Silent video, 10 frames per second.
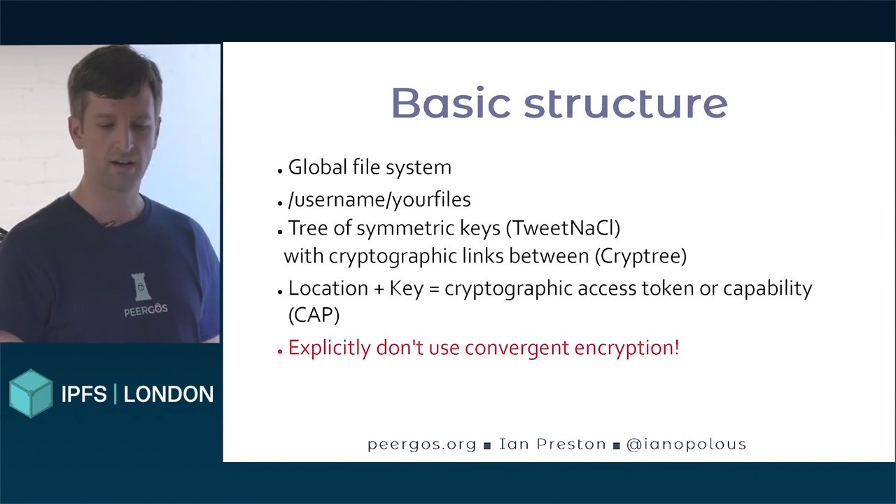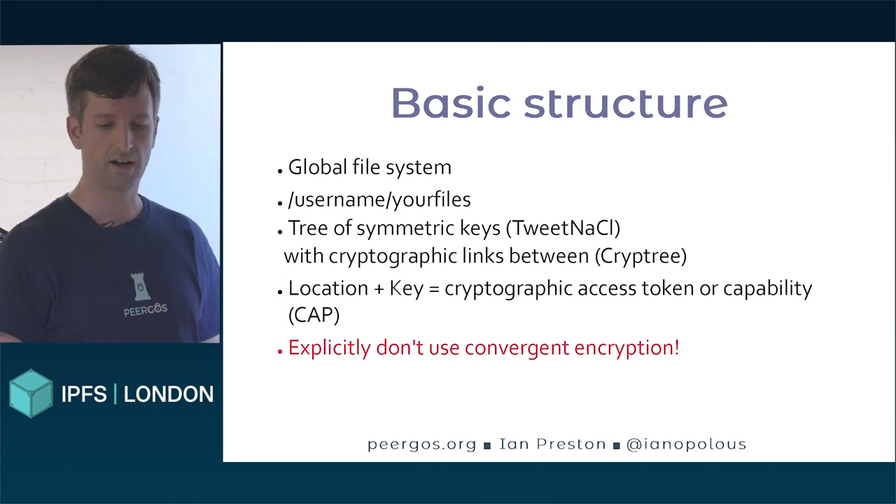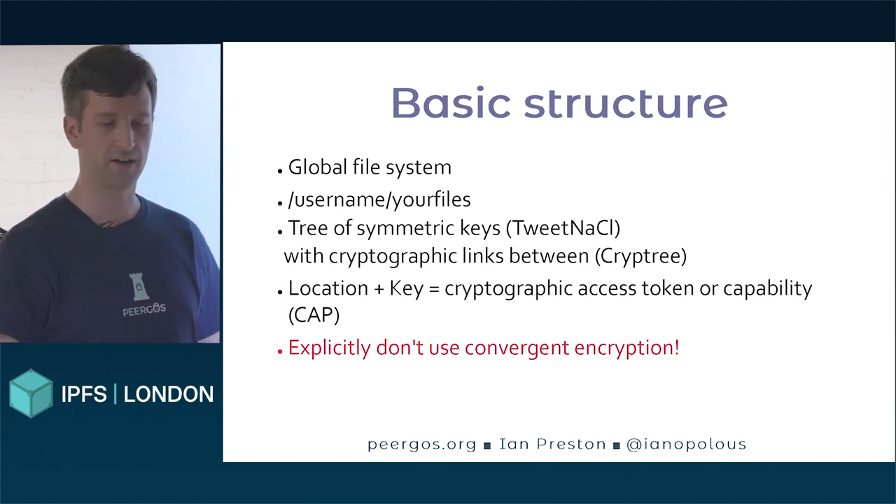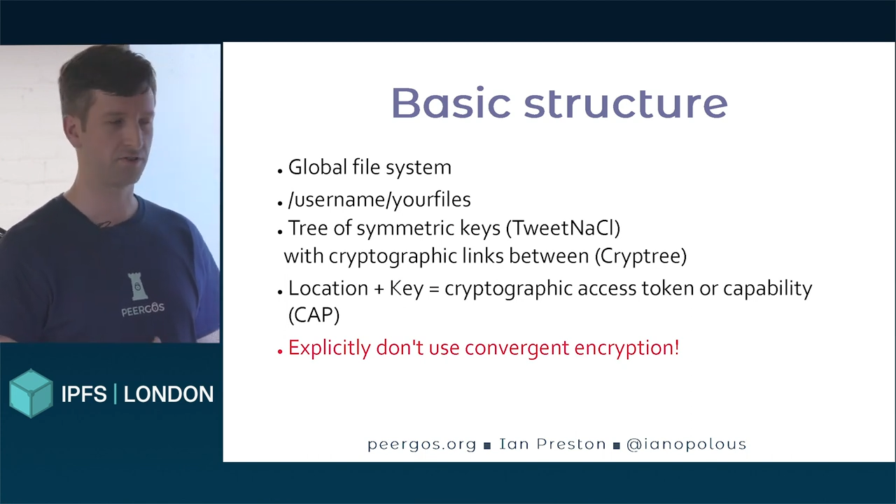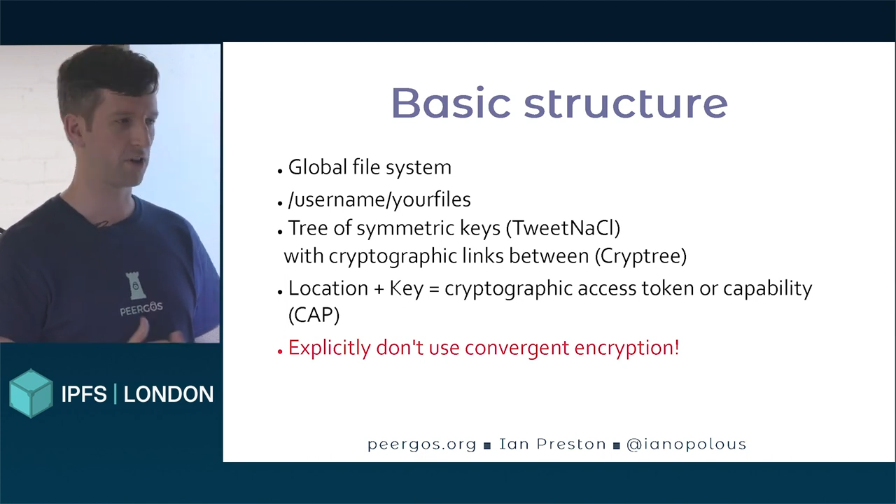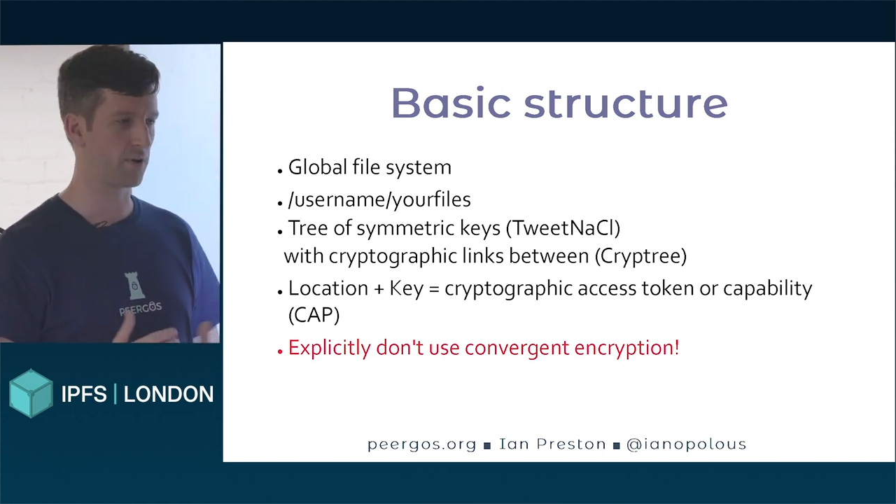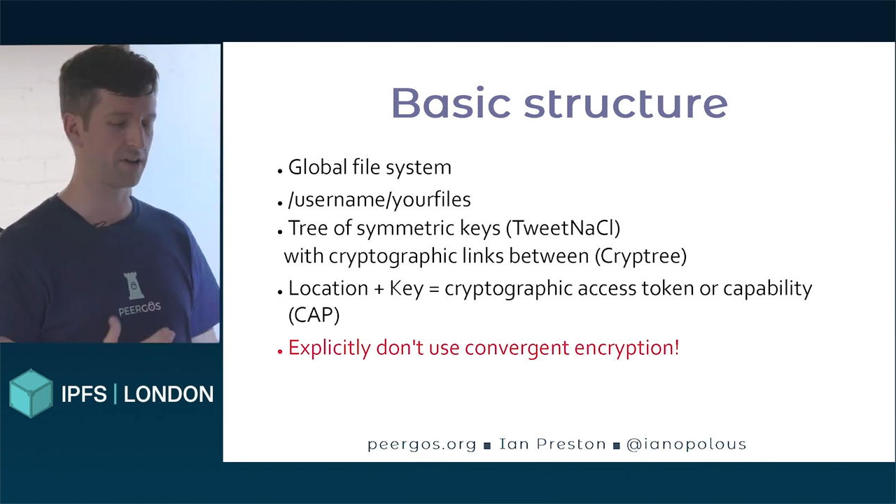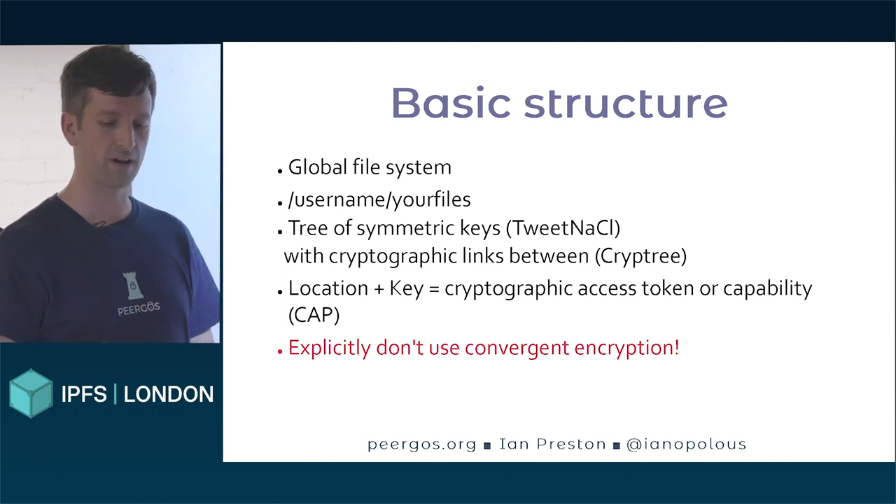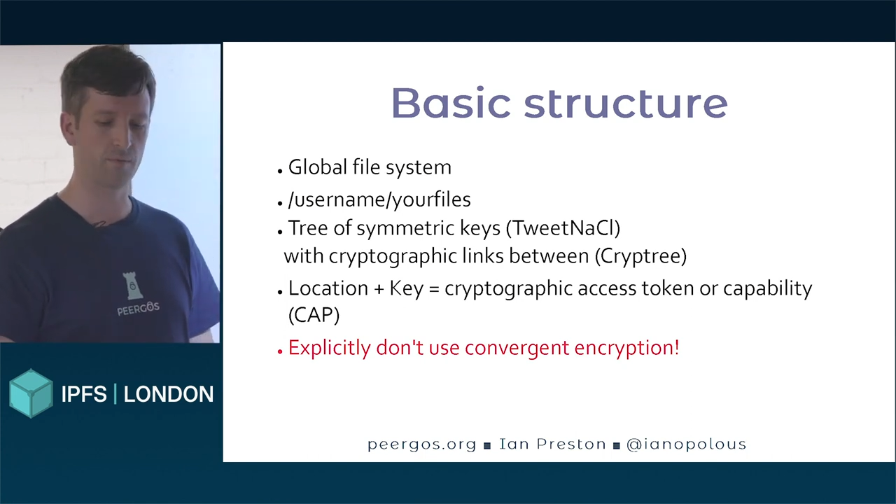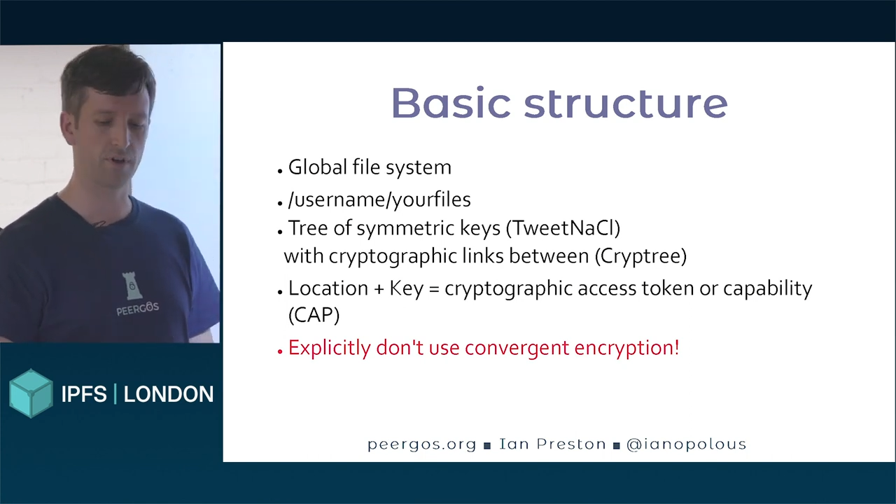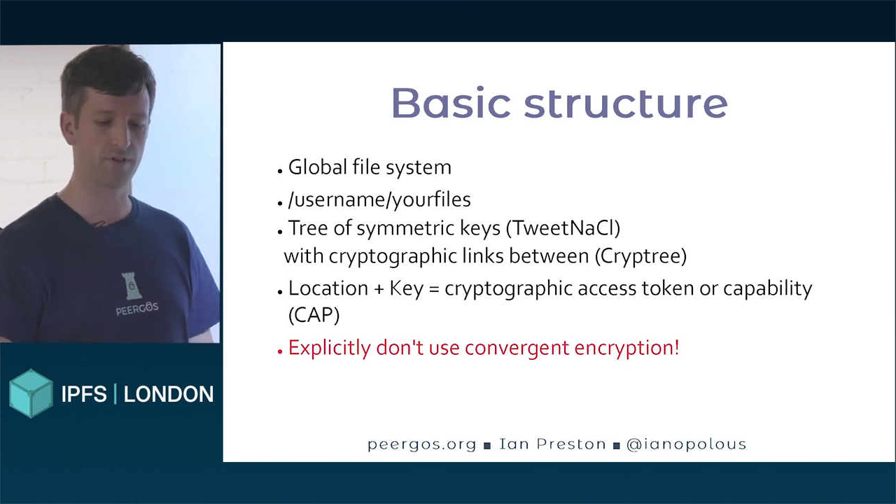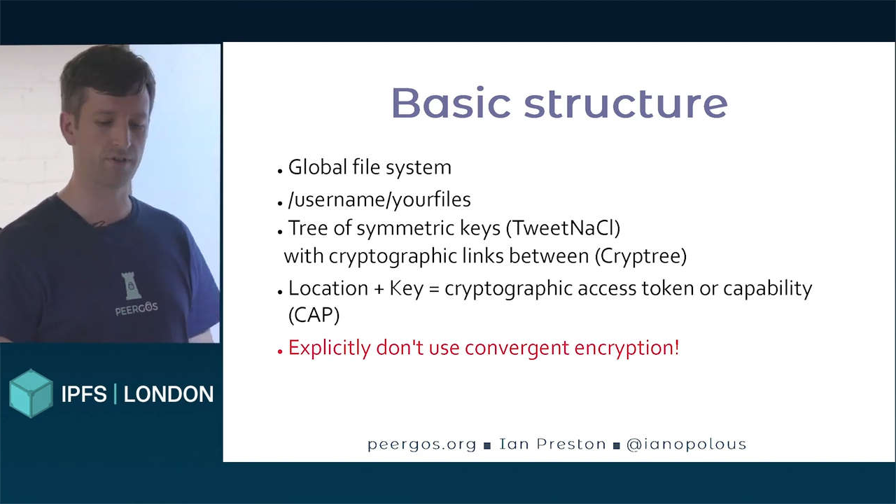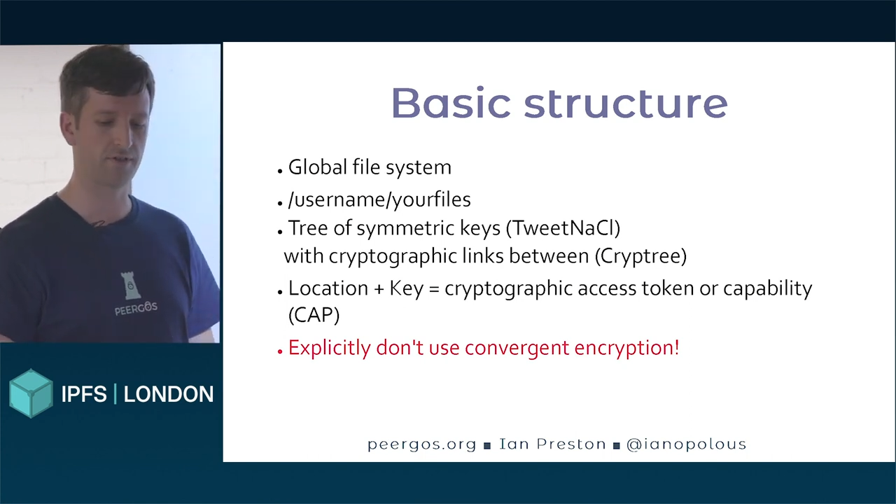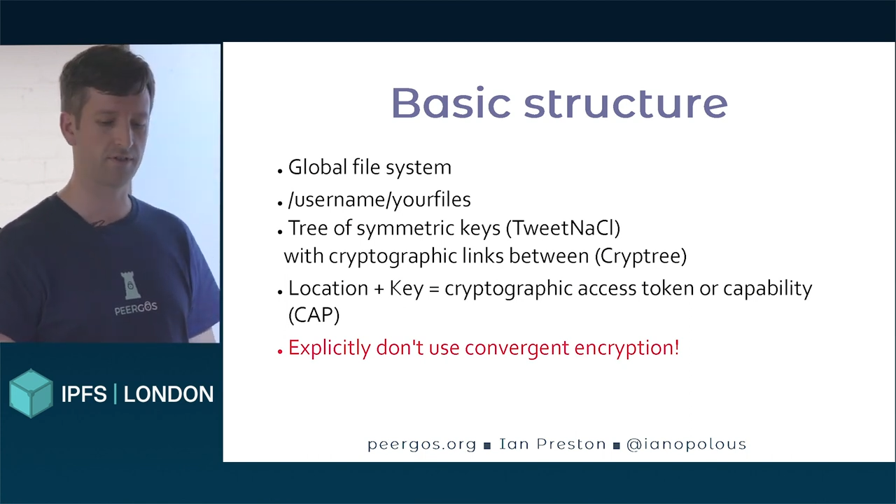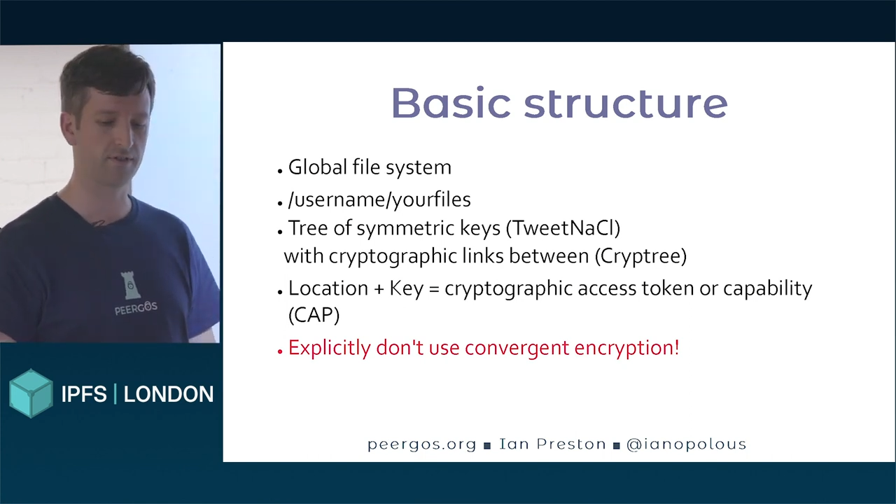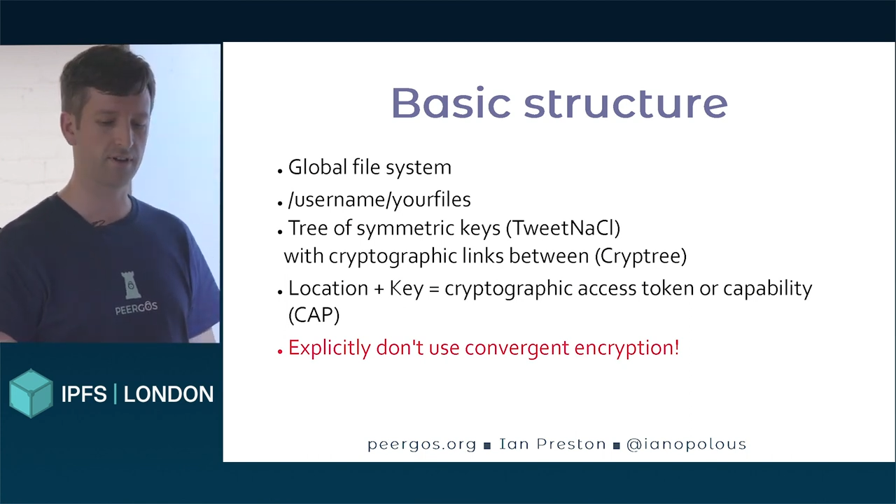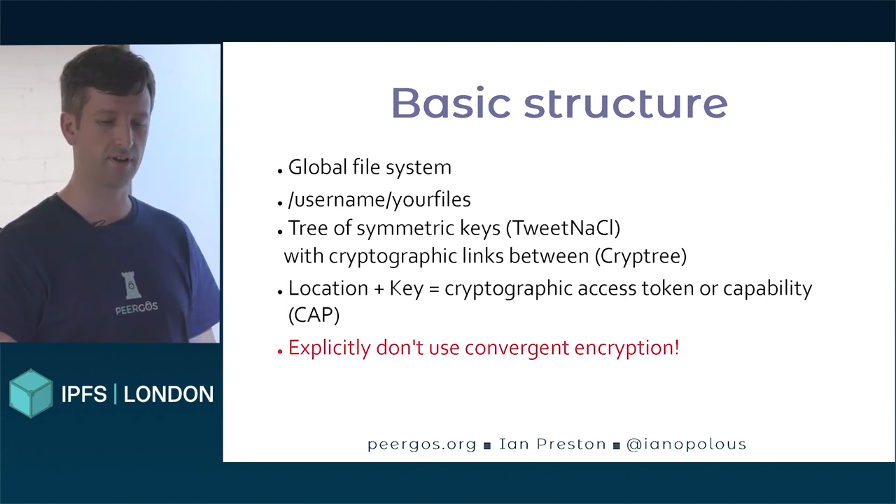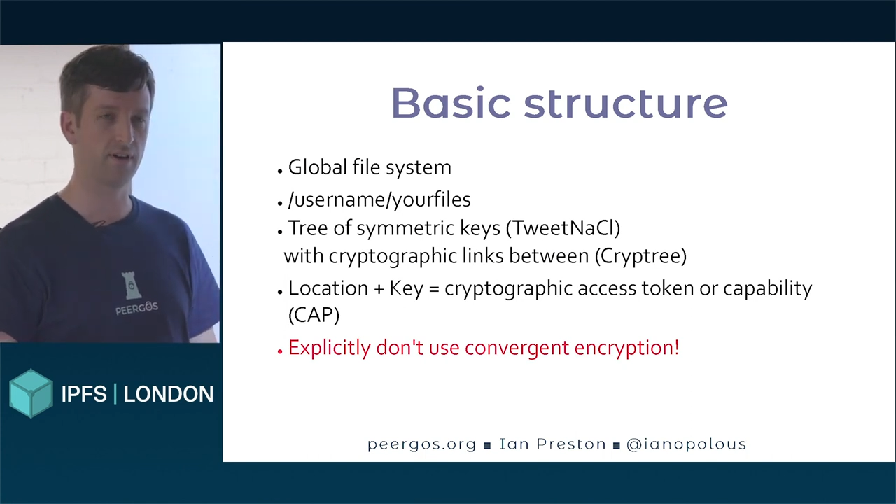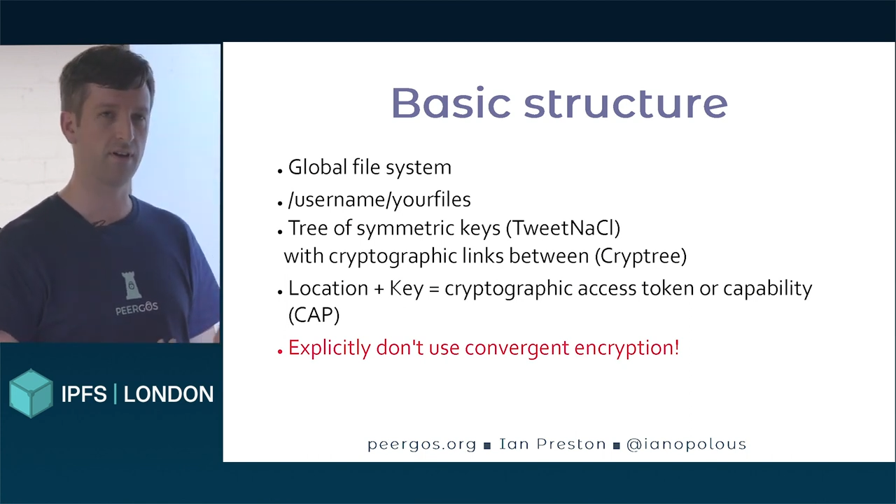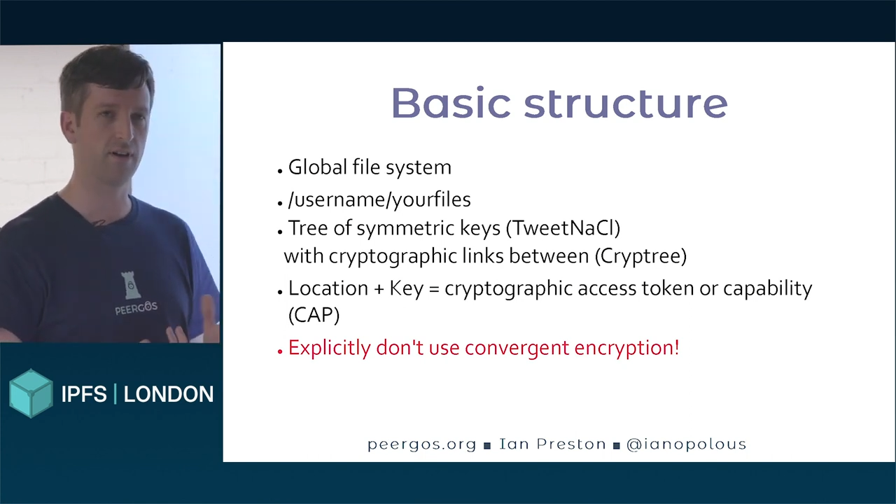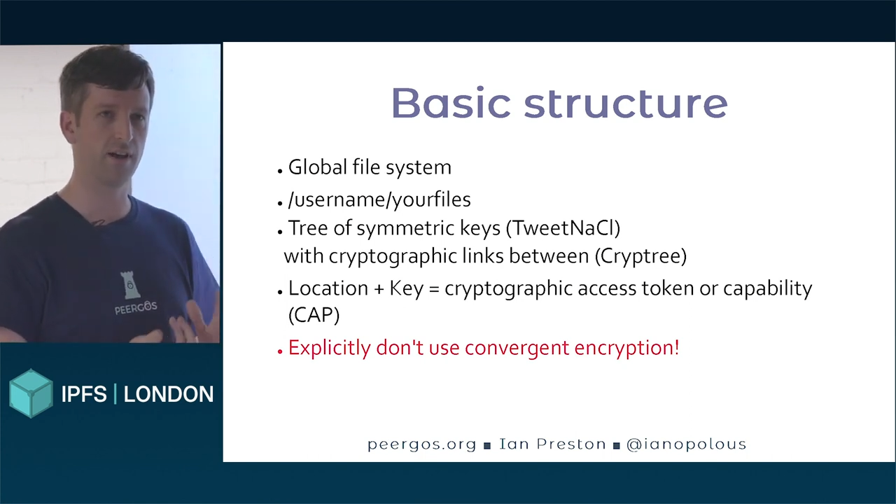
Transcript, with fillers: Uh, so you end up with uh,